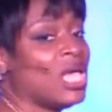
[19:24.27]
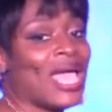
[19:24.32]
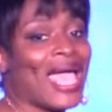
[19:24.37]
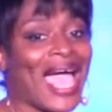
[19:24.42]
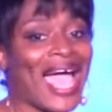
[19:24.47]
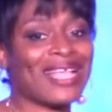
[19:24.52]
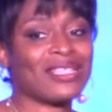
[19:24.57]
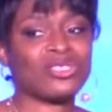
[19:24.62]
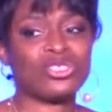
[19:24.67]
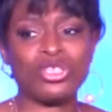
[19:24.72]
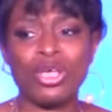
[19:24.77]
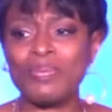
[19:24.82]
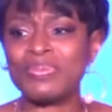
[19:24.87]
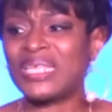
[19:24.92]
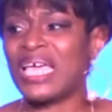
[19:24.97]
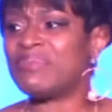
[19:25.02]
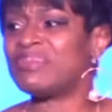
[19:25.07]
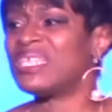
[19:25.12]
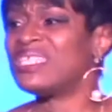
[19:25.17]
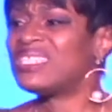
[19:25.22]
And
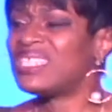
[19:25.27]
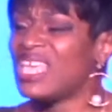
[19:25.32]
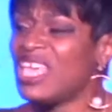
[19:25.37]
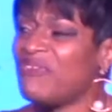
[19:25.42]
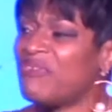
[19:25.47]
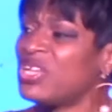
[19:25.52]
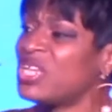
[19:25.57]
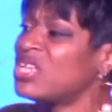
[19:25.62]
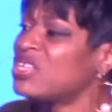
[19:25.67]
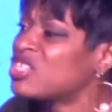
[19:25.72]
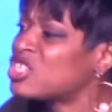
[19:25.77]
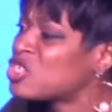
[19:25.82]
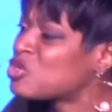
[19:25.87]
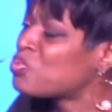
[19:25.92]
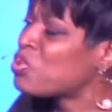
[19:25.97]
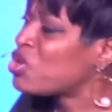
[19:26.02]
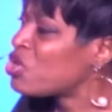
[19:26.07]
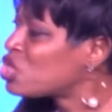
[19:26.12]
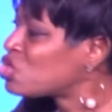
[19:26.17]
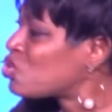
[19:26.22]
sometimes it's even in
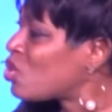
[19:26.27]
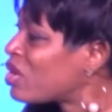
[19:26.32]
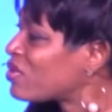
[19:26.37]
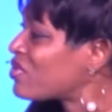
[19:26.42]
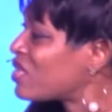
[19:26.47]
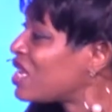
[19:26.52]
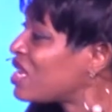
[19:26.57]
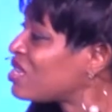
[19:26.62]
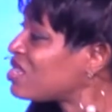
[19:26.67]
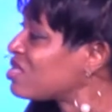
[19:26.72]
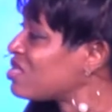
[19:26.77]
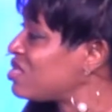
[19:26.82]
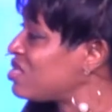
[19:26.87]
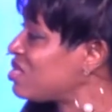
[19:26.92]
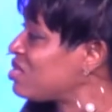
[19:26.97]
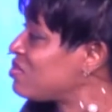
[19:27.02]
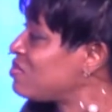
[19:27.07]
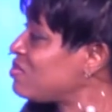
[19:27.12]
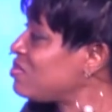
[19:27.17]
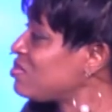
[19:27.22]
spiritual things.
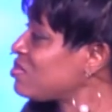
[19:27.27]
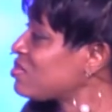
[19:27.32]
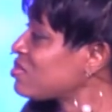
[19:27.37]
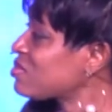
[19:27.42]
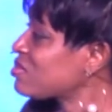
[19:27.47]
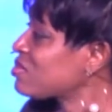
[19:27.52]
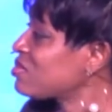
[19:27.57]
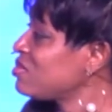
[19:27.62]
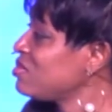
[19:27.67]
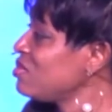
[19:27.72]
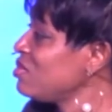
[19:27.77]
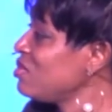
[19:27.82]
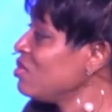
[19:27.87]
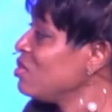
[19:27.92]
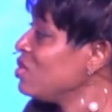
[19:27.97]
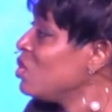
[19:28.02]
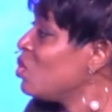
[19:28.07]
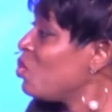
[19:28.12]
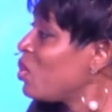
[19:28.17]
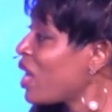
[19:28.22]

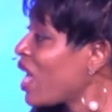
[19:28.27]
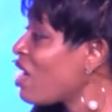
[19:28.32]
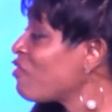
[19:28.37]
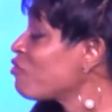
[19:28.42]
We have